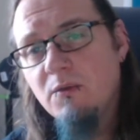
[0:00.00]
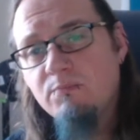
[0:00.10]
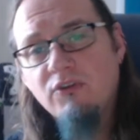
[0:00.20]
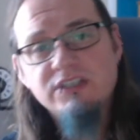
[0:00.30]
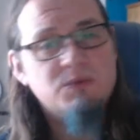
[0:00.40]

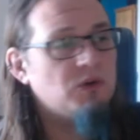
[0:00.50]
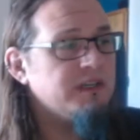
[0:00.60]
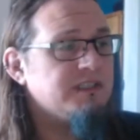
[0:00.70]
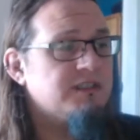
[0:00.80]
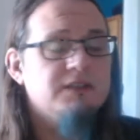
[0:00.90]
price
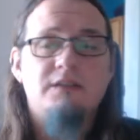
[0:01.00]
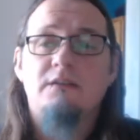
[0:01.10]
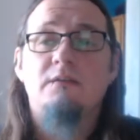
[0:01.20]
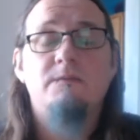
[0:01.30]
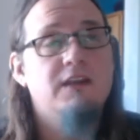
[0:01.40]
wise,
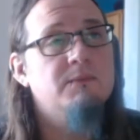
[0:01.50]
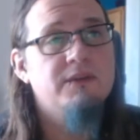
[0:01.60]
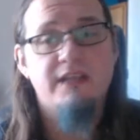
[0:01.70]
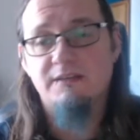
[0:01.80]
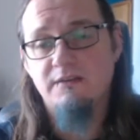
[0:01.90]

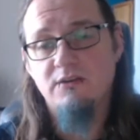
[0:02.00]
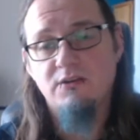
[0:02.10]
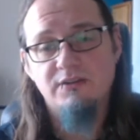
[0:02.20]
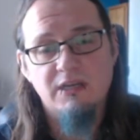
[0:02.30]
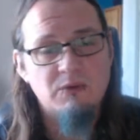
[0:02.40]
filament is, you look
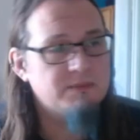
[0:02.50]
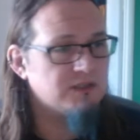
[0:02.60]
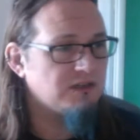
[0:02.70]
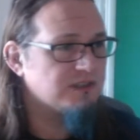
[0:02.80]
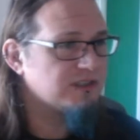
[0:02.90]
on their
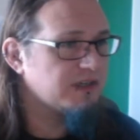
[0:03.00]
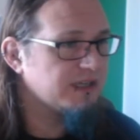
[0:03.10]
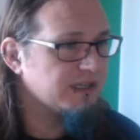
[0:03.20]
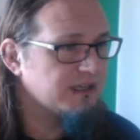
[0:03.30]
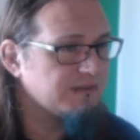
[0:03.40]
website on the side
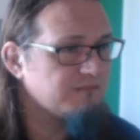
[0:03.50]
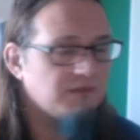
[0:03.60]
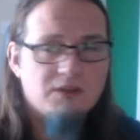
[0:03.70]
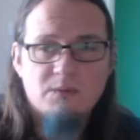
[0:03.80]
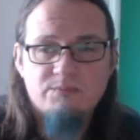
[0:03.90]
here,
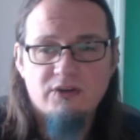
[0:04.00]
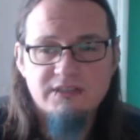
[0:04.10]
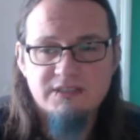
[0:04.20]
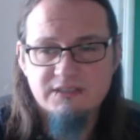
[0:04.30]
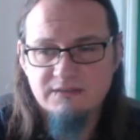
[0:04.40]

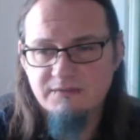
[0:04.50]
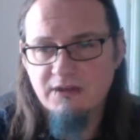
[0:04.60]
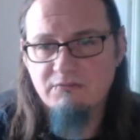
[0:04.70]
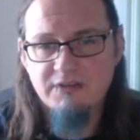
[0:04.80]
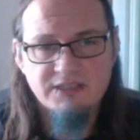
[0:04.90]
prices are
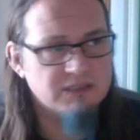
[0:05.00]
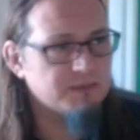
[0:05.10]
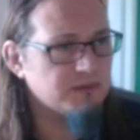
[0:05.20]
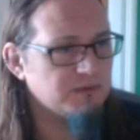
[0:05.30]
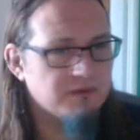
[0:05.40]
very
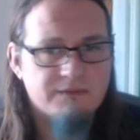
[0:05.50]
reasonable.